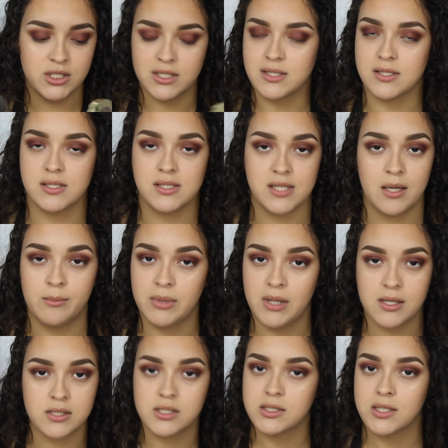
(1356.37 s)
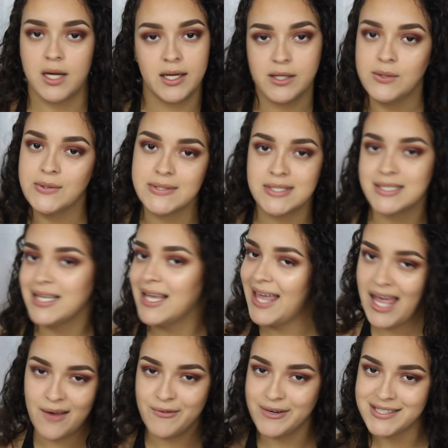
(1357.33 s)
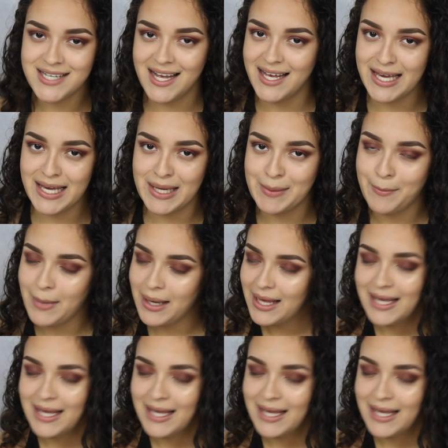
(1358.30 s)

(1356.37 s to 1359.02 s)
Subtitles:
It's the same blush I use every time.